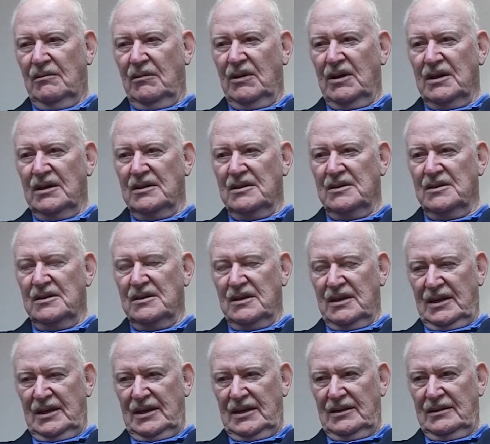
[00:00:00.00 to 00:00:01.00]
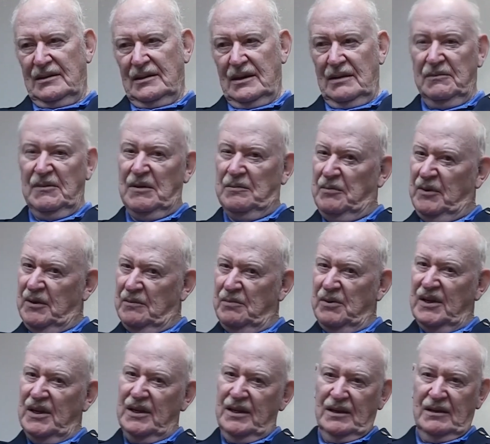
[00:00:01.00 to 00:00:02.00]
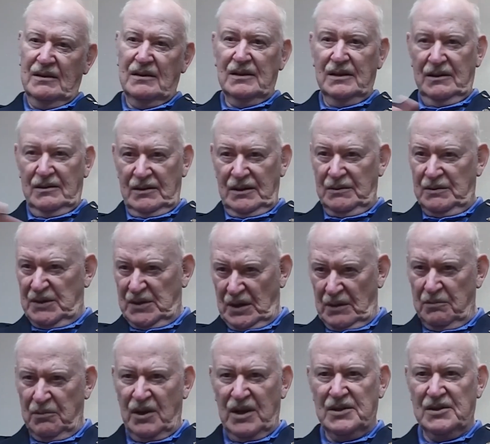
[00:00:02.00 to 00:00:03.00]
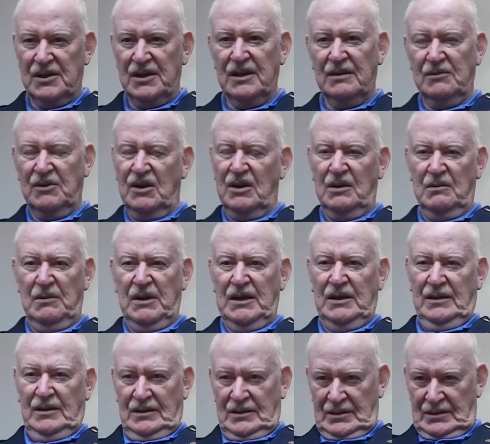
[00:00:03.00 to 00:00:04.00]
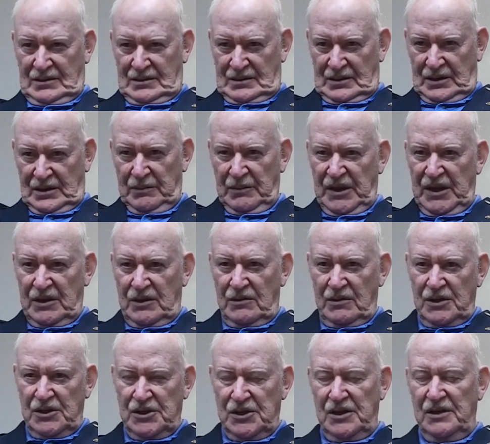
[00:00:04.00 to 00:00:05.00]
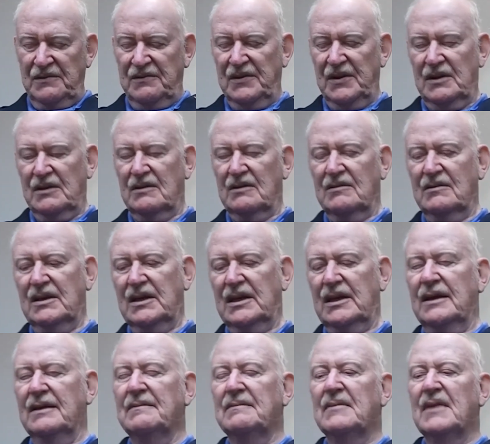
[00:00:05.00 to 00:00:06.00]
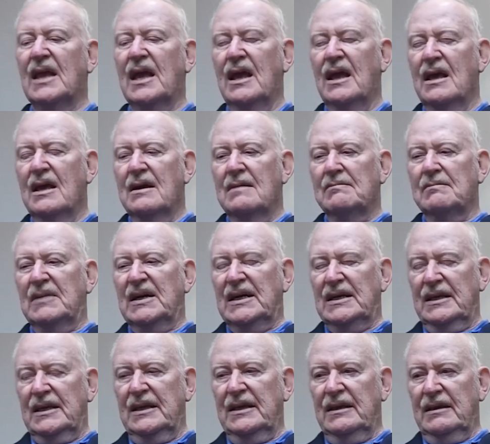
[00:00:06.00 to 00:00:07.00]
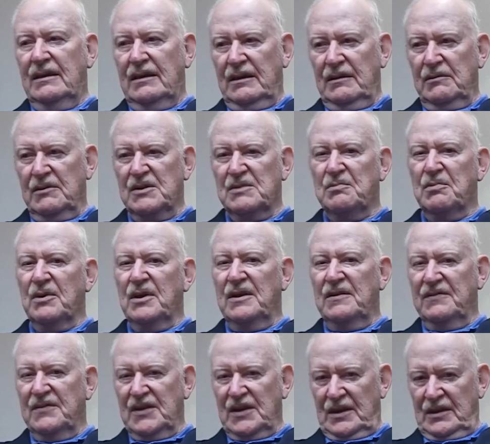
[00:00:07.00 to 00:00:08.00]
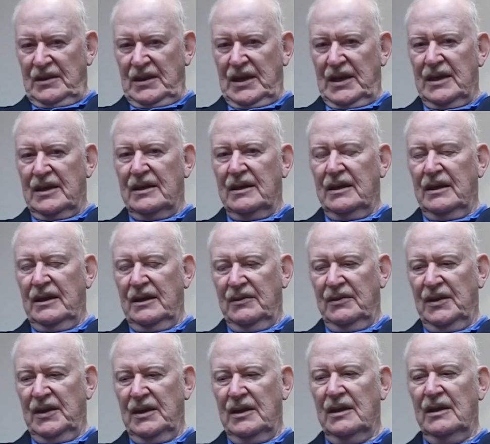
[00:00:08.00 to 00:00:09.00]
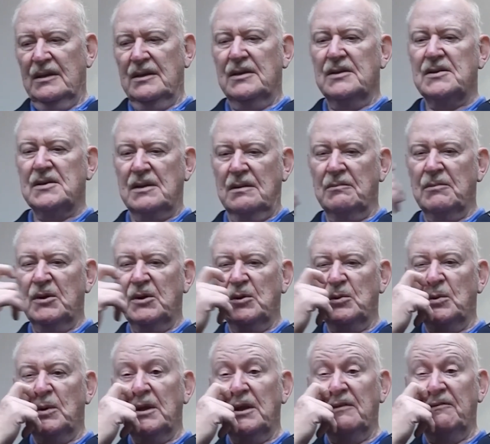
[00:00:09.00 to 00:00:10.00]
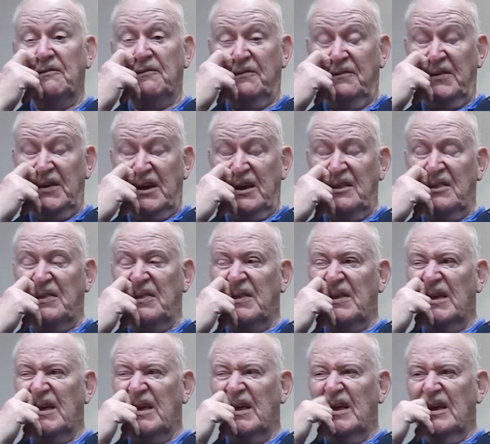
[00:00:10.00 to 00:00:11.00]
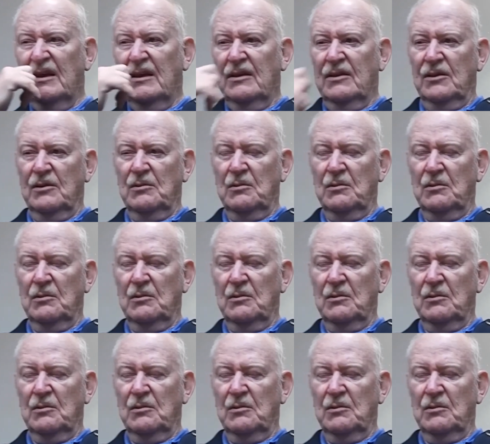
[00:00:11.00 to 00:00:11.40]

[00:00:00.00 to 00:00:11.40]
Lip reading: was, I'm not being political here, he was our president. I'm talking about Commander-in-Chief here, okay? But he was briefed on that. And then on December 25th, the